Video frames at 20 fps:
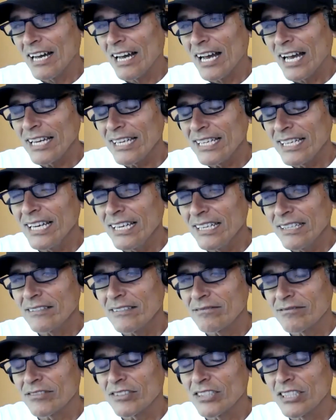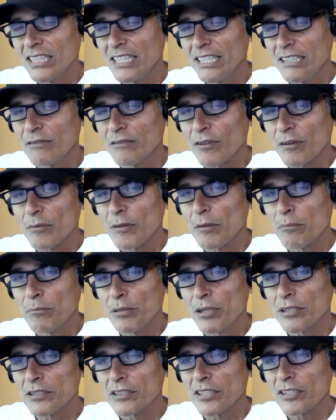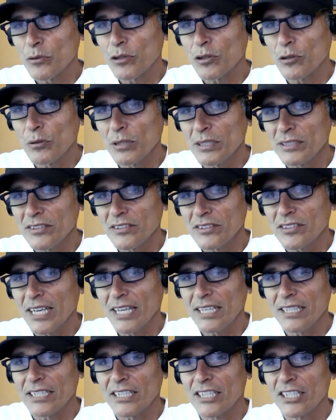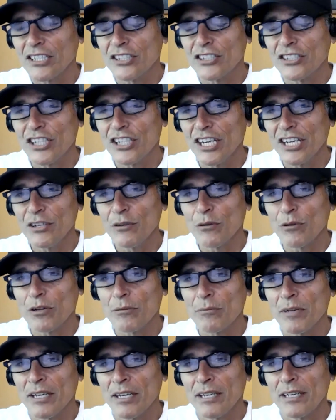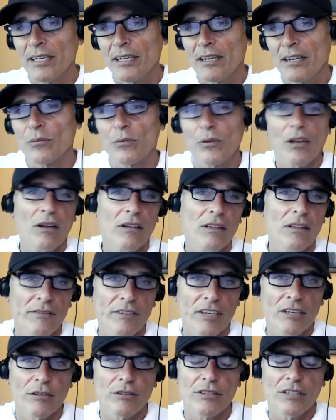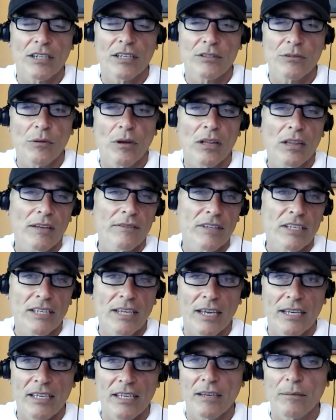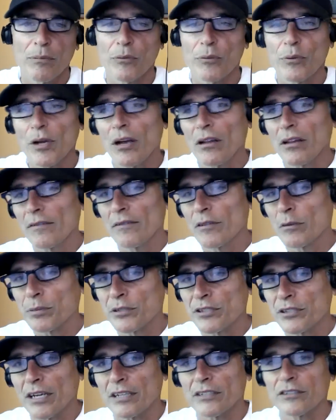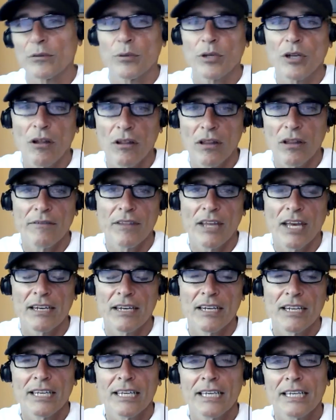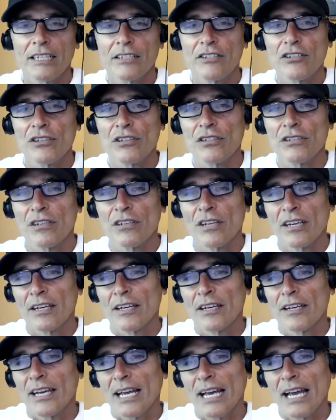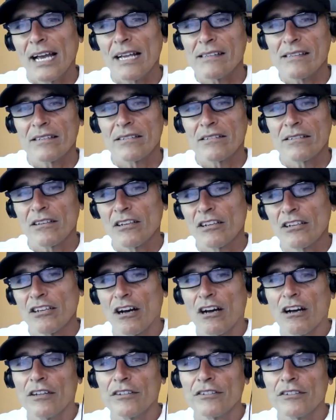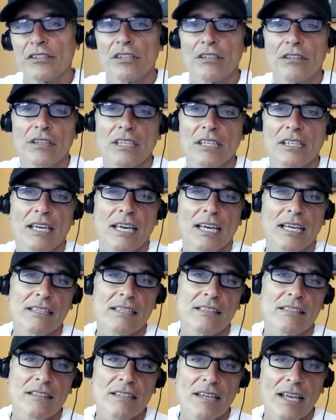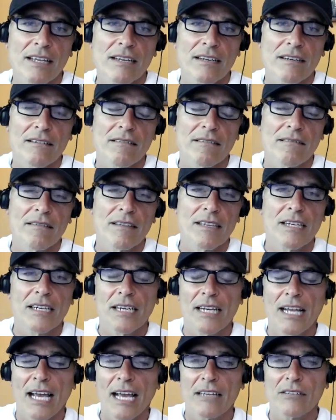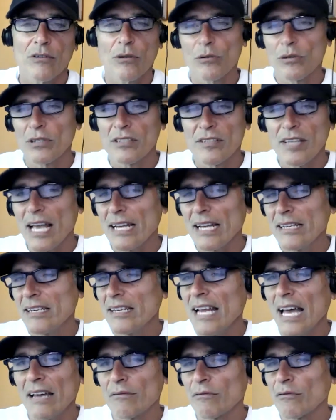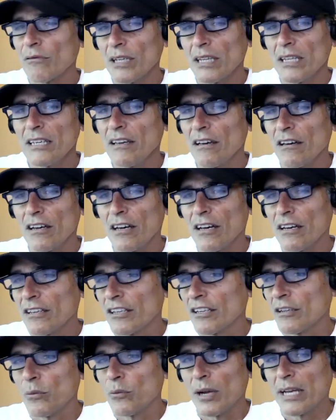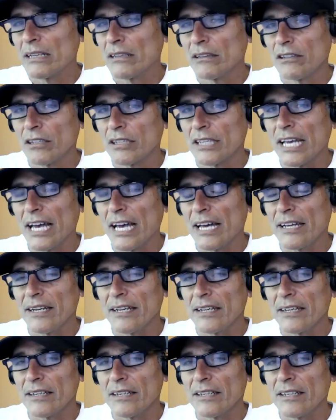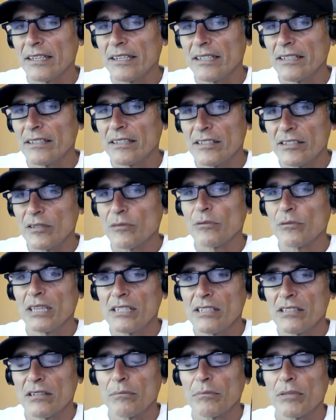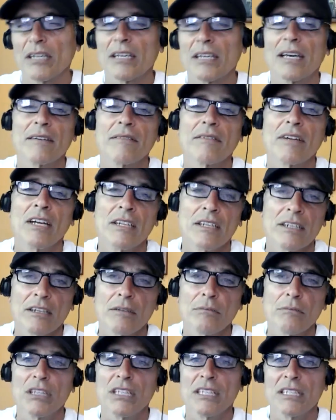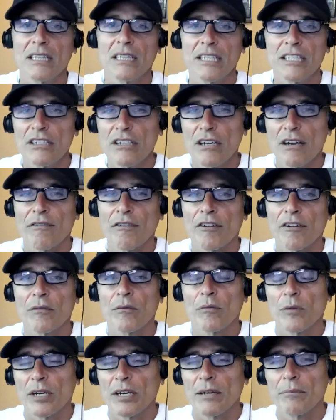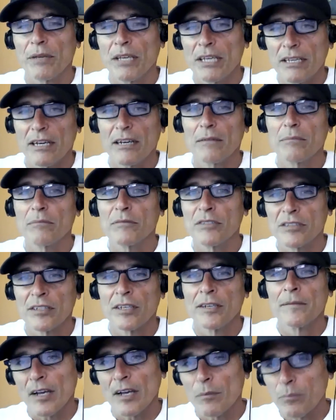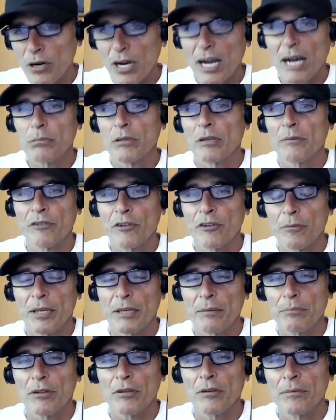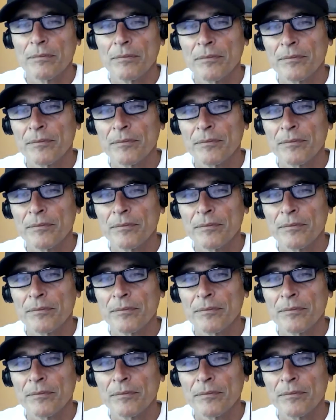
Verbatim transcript: I kind of gleaned from the book that there was this kind of continuum. We all have ego states. We all have the gatekeeper. We all have the protector. We all have that. It just hasn't gone to the extent that it has or is that not really a, a, good way to look at it uh, is it really something kind of completely different when it becomes a problem for people